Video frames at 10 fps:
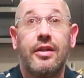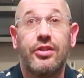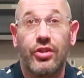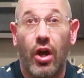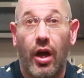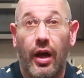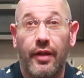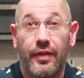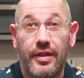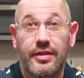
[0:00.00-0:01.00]
saw
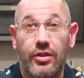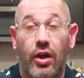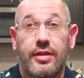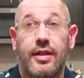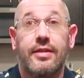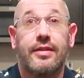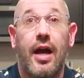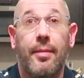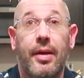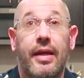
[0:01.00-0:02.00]
this nonsense
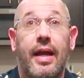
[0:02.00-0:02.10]
coming